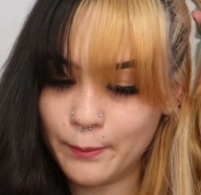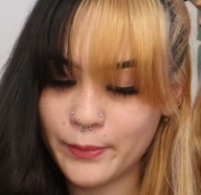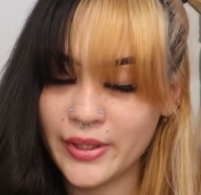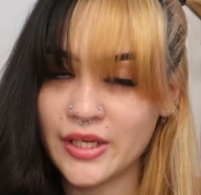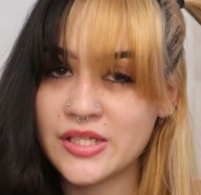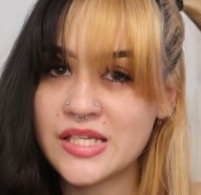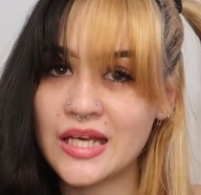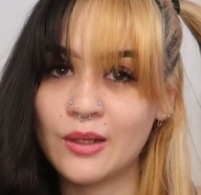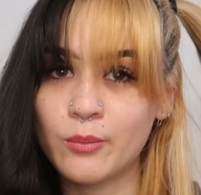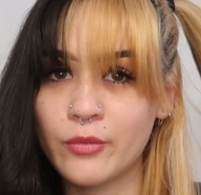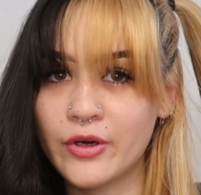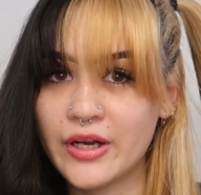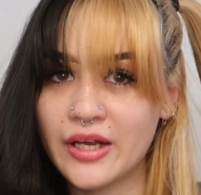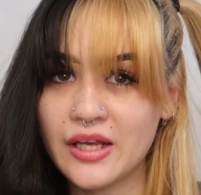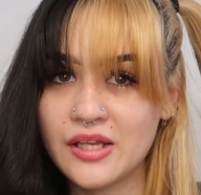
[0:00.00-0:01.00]
pigtail
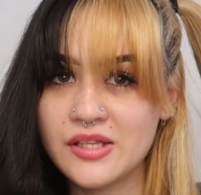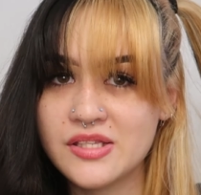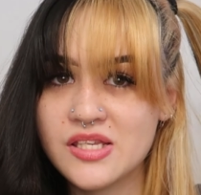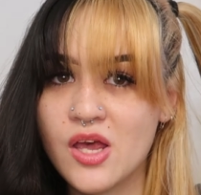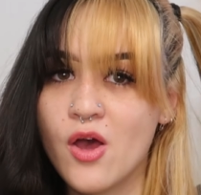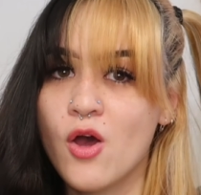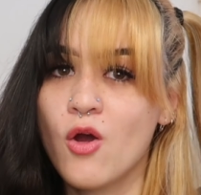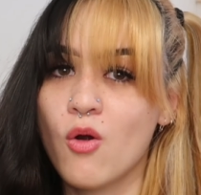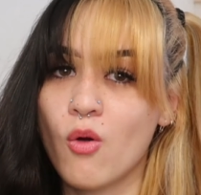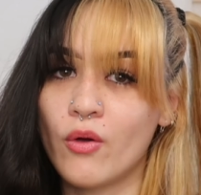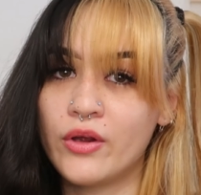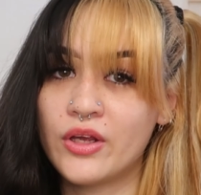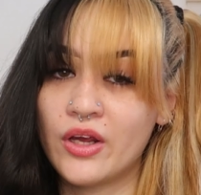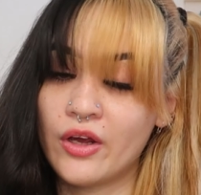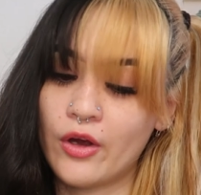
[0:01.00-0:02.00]
braids, or
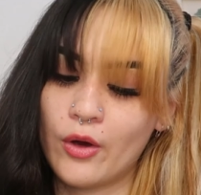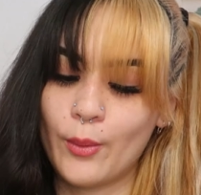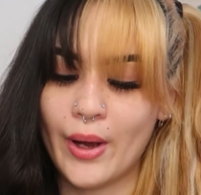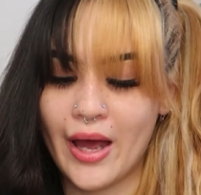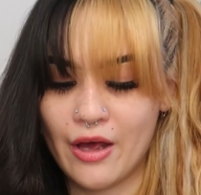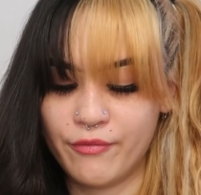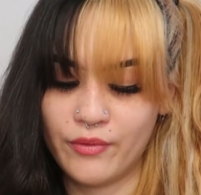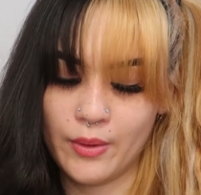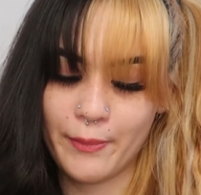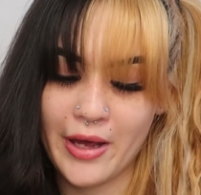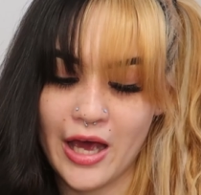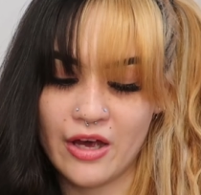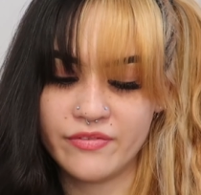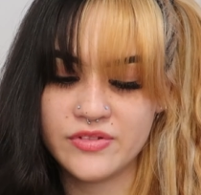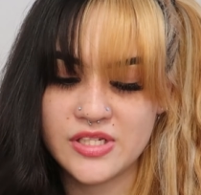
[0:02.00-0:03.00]
you can go half up,
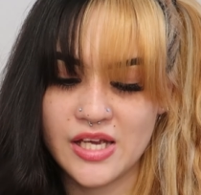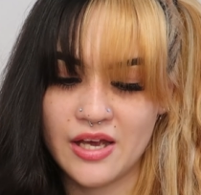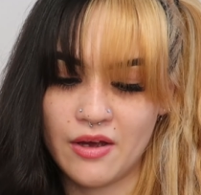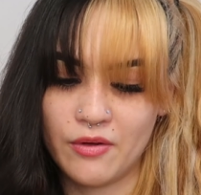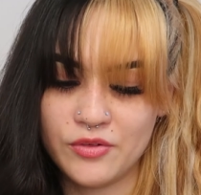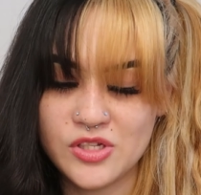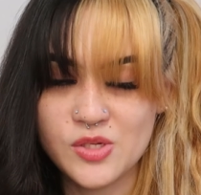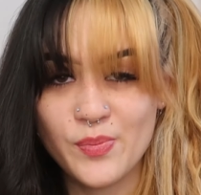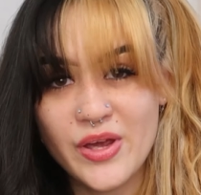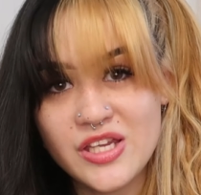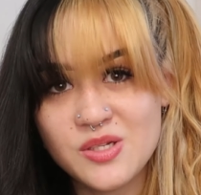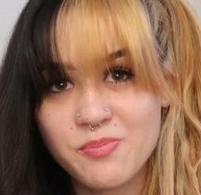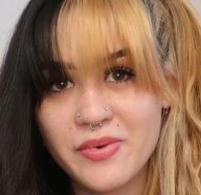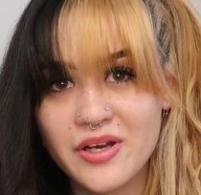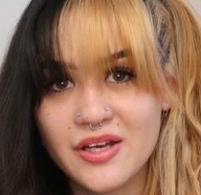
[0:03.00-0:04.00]
half down
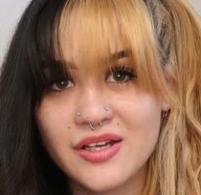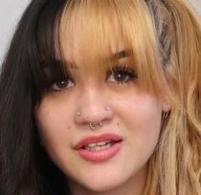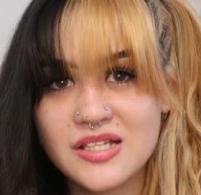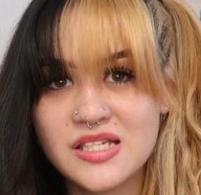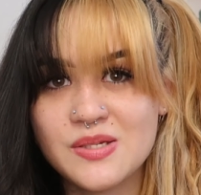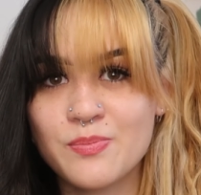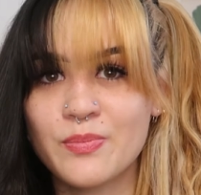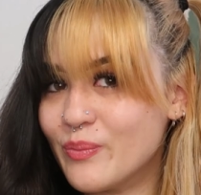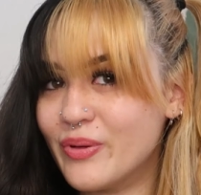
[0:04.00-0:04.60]
space buns,